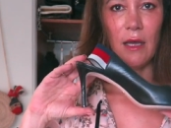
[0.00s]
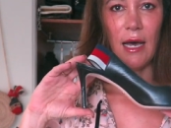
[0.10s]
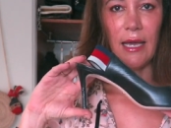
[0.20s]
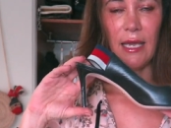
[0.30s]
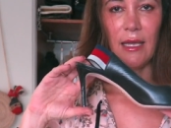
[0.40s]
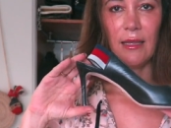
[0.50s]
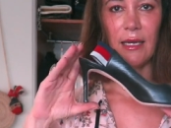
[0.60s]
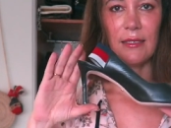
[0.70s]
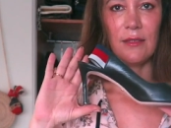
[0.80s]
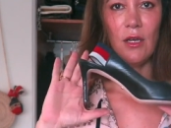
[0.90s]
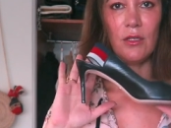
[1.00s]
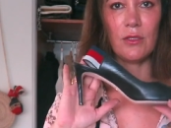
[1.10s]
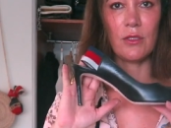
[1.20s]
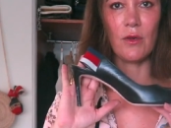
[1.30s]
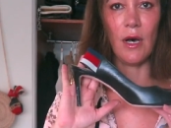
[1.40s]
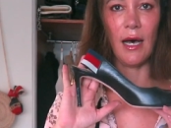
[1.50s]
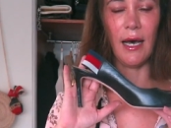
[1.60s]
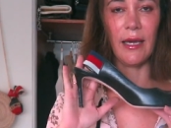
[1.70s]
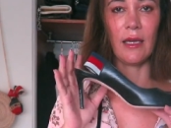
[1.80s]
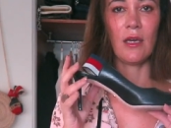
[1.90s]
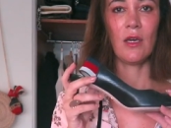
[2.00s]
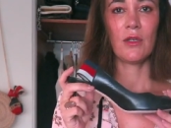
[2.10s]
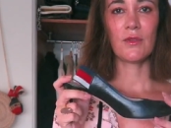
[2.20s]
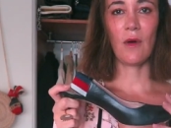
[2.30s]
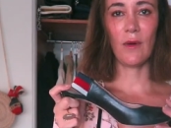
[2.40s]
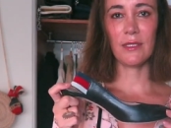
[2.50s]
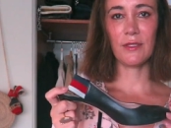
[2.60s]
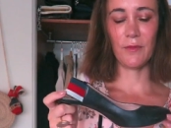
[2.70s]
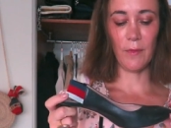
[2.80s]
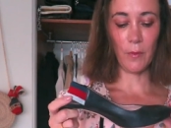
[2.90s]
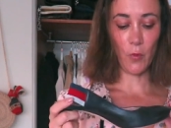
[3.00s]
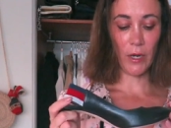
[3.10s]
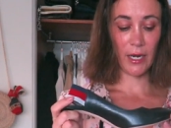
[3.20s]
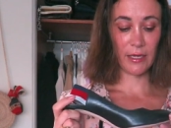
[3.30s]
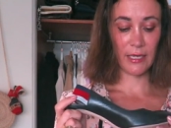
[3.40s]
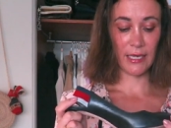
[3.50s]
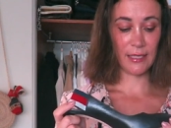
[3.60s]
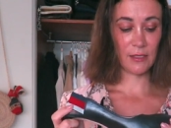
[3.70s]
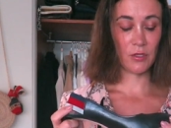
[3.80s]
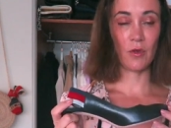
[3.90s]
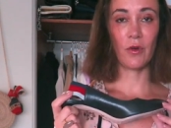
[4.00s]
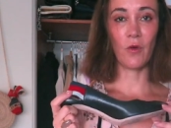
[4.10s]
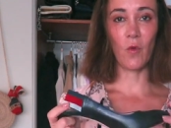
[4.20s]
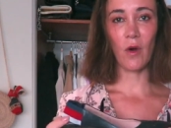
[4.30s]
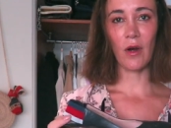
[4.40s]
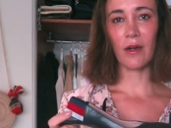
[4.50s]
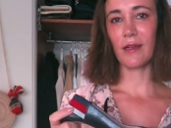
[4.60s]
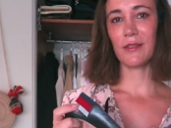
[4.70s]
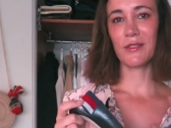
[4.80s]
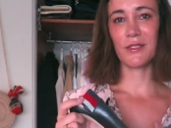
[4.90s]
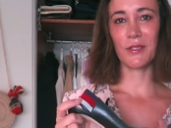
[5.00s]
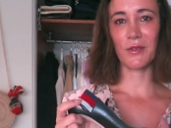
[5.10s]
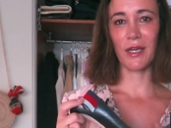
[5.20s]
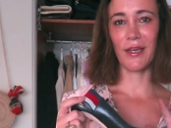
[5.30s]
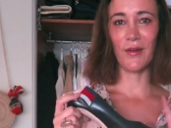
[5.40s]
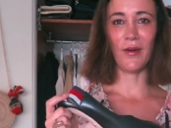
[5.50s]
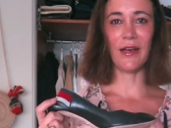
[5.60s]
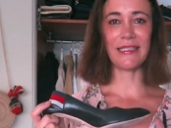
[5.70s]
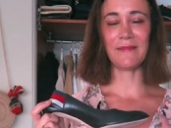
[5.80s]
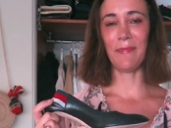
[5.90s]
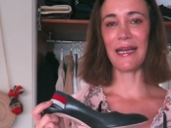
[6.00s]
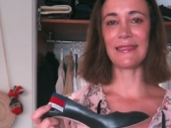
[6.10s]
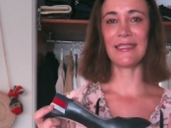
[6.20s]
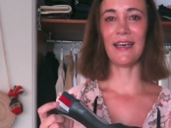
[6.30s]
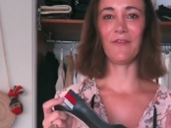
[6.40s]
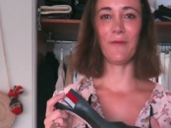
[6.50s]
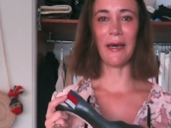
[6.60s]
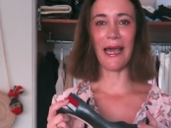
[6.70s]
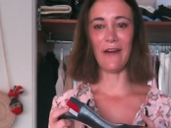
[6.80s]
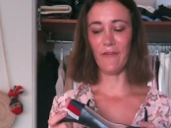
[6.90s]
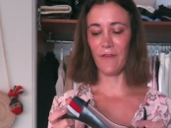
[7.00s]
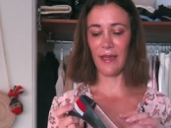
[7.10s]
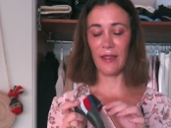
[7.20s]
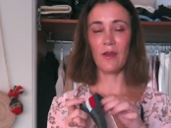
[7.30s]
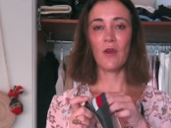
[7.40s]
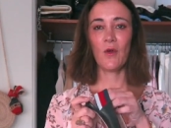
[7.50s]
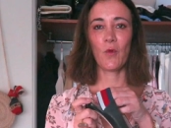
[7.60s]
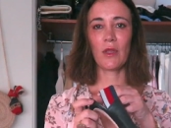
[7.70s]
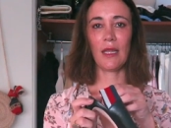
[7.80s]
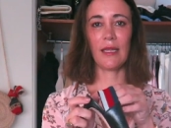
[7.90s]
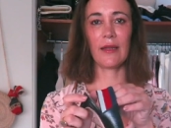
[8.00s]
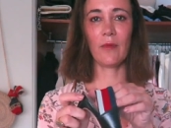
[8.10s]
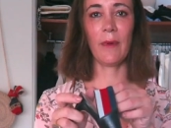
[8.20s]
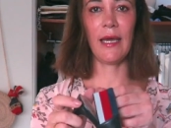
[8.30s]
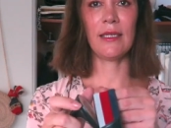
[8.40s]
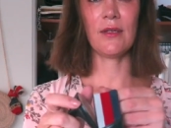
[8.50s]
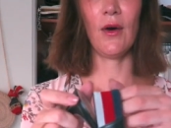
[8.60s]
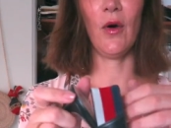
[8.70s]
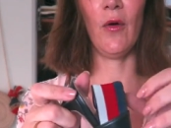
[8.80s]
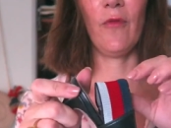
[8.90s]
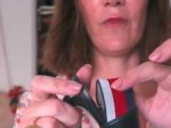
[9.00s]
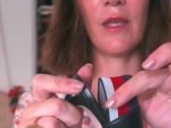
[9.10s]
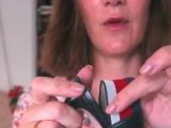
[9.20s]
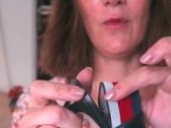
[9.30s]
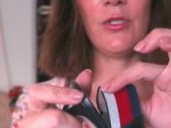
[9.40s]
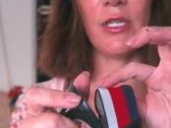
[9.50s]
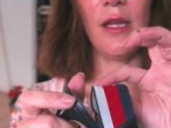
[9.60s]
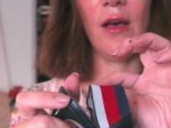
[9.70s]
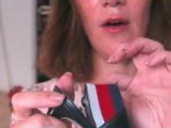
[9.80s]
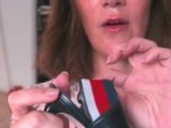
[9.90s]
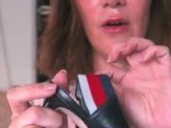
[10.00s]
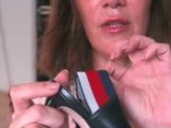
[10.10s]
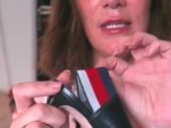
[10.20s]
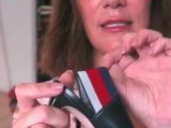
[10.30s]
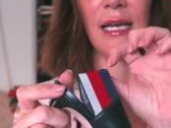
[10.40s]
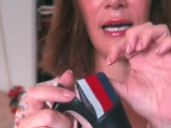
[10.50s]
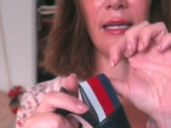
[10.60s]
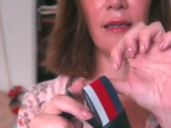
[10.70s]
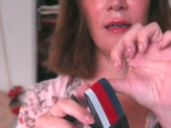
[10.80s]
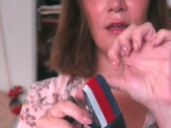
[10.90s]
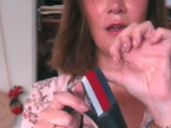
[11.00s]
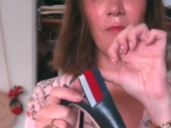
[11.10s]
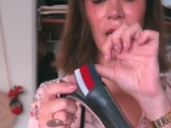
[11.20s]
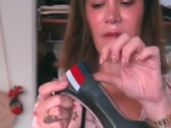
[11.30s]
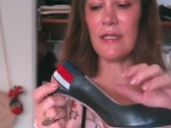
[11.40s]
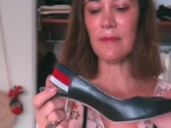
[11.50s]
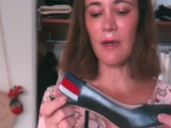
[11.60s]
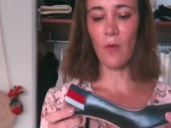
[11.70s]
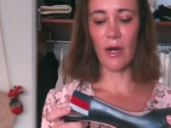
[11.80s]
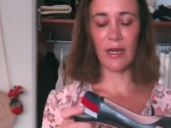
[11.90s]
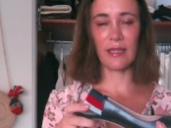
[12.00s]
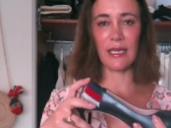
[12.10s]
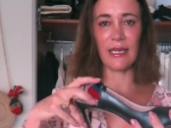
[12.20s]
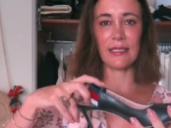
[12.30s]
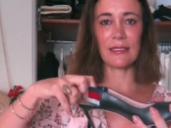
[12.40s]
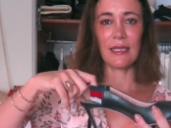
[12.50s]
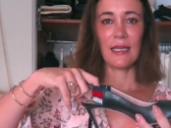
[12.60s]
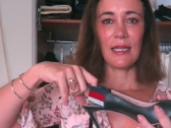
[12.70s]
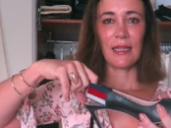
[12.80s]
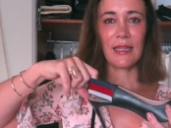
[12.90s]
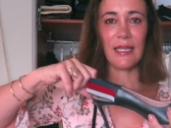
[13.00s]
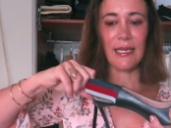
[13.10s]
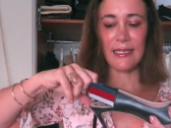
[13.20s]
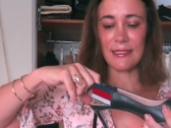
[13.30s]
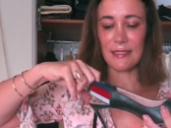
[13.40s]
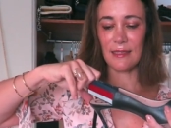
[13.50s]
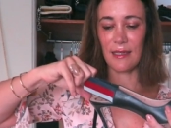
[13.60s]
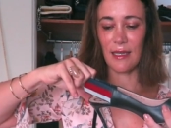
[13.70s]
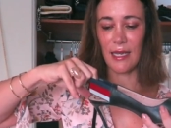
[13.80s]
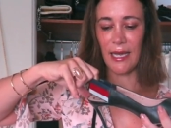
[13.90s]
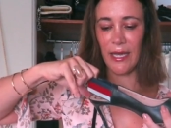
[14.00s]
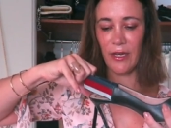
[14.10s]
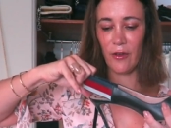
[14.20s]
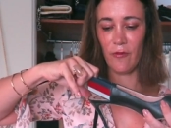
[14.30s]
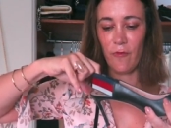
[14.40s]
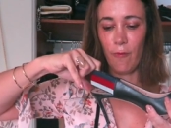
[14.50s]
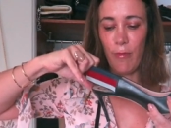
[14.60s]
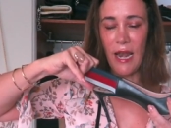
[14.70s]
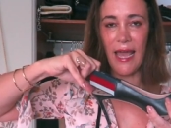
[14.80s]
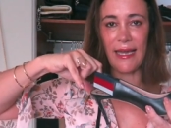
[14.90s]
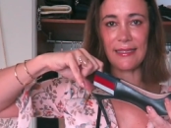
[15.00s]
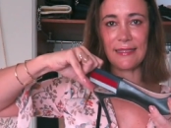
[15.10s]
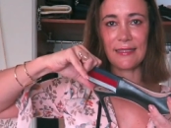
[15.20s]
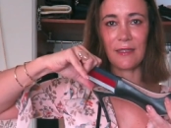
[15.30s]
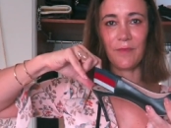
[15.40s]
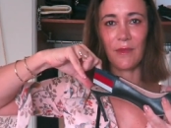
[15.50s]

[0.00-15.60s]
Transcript: a heel that is not too high so I wanted to wear these to go to work to kind of spice up my outfit with a little bit of the Gucci logo on the side but every time I wear these this kind of plays